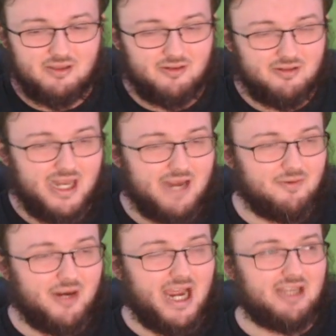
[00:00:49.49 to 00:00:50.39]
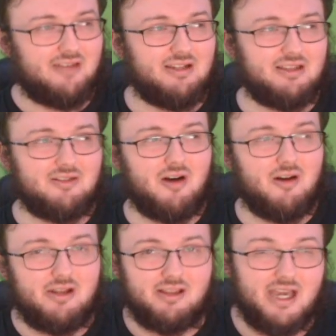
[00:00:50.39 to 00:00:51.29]
They're never accurate. They're
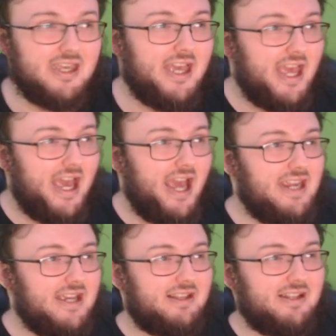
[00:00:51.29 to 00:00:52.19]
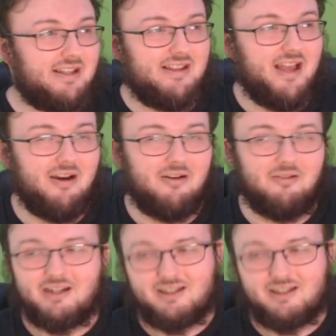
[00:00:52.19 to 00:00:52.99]
always like, hey, it's going to snow.